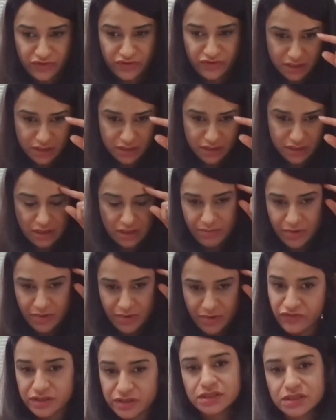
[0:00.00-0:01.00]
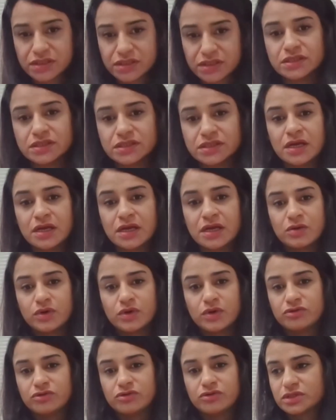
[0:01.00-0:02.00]
us as a funder, like many
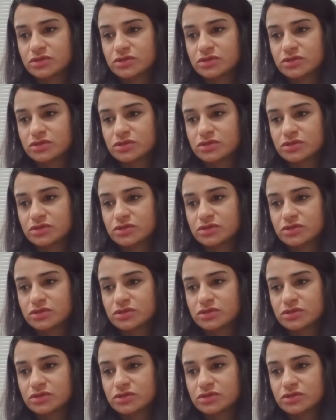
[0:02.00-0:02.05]
funders,